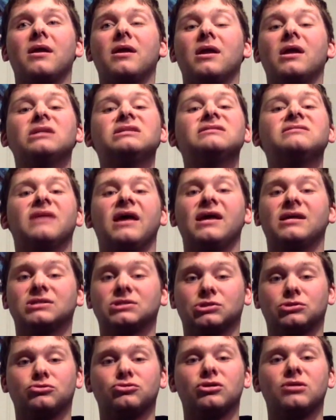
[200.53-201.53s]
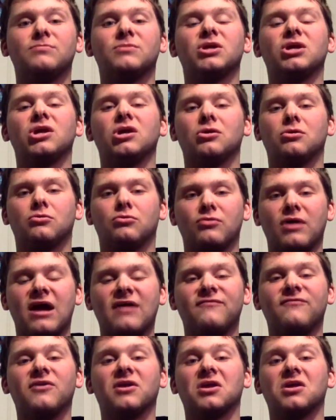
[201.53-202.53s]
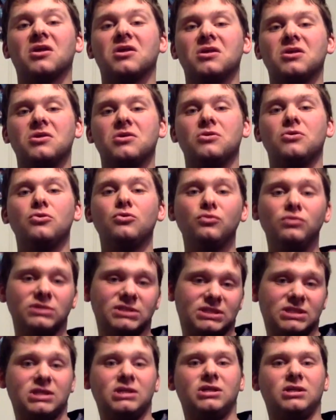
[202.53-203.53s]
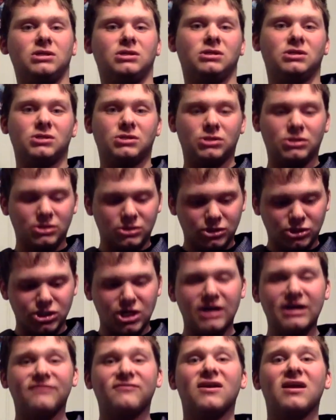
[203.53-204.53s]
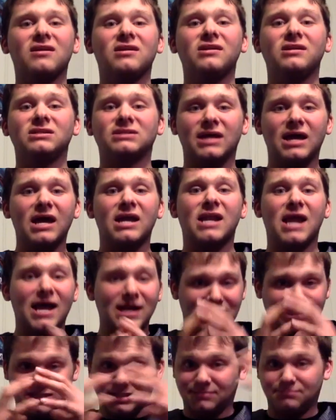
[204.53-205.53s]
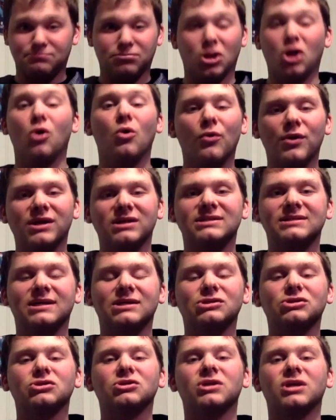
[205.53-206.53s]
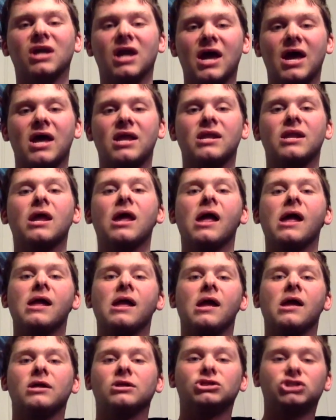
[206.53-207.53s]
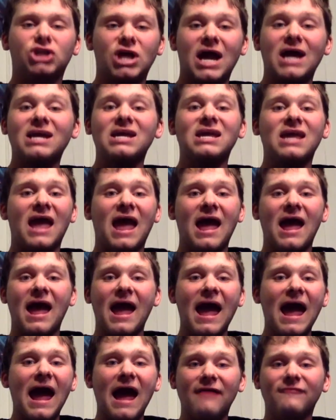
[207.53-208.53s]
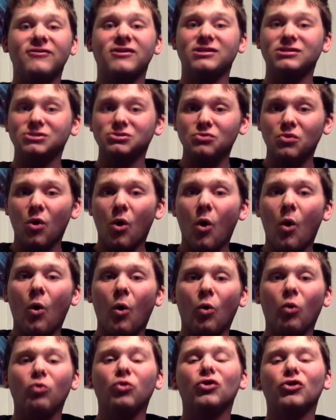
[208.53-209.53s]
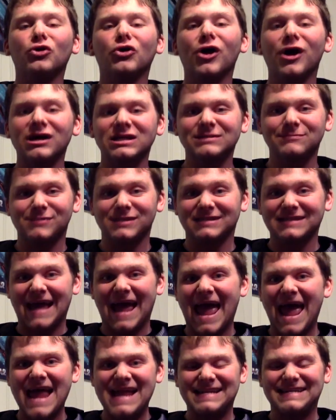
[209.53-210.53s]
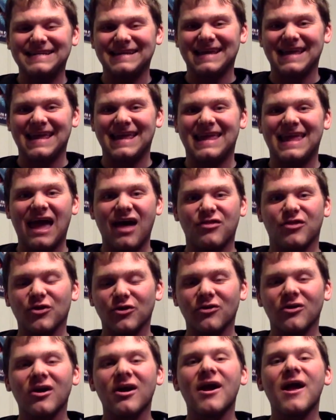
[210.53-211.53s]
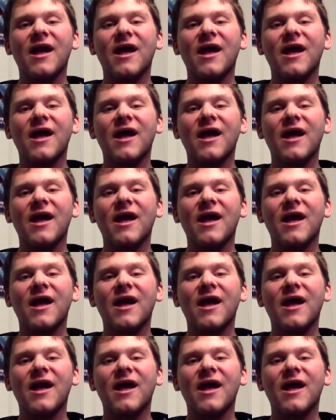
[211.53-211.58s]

It's extremely graphic. You see John F. Kennedy's head explode, essentially, and Jackie having to hold her husband's head together.